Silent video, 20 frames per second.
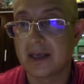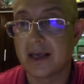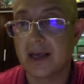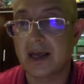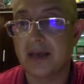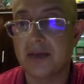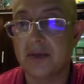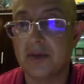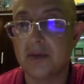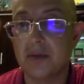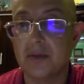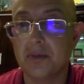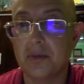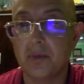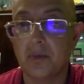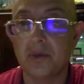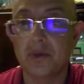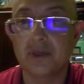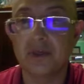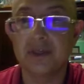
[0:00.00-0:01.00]
and you can
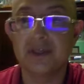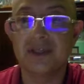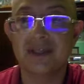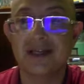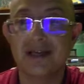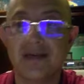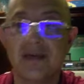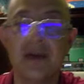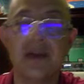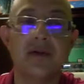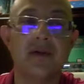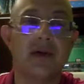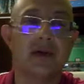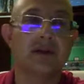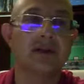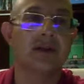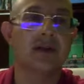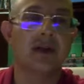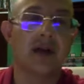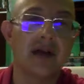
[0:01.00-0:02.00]
purchase Rain
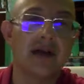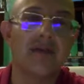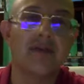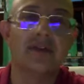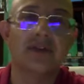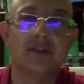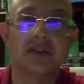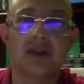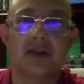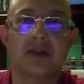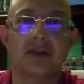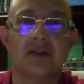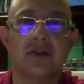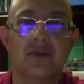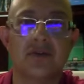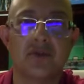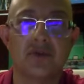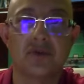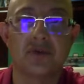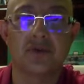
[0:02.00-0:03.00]
Rustle. We started,
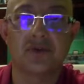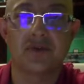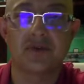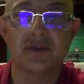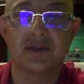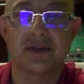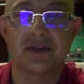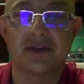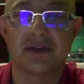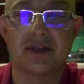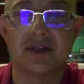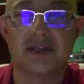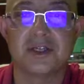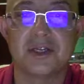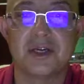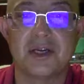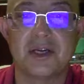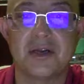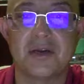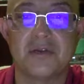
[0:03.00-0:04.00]
of course, with
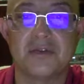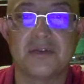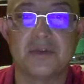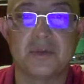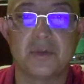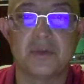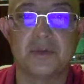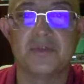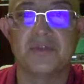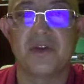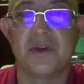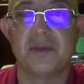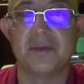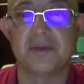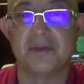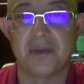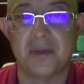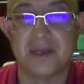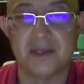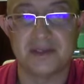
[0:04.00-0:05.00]
Giclee of the most
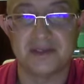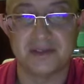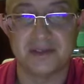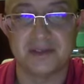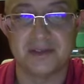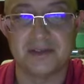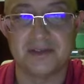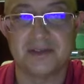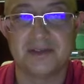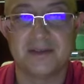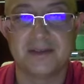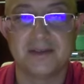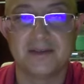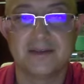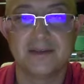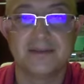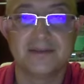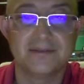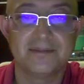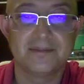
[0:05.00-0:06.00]
famous paintings.
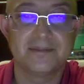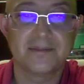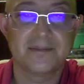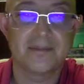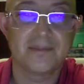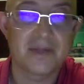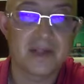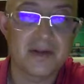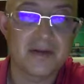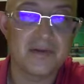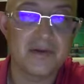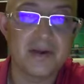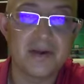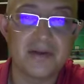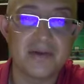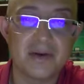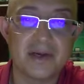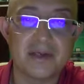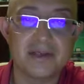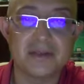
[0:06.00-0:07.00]
Rain
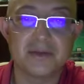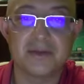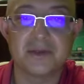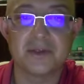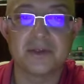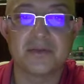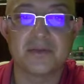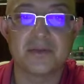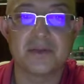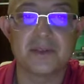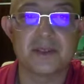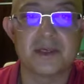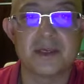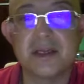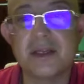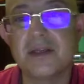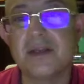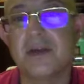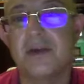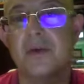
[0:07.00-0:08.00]
Rustle was a
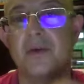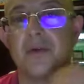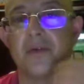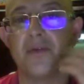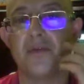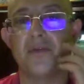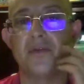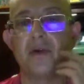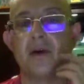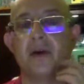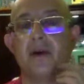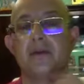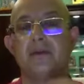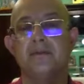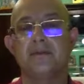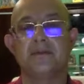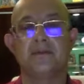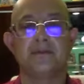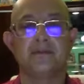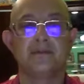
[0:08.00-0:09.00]
leader of
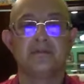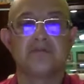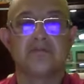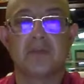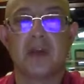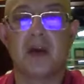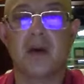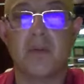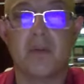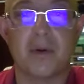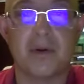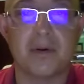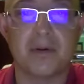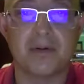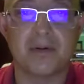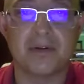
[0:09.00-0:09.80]
our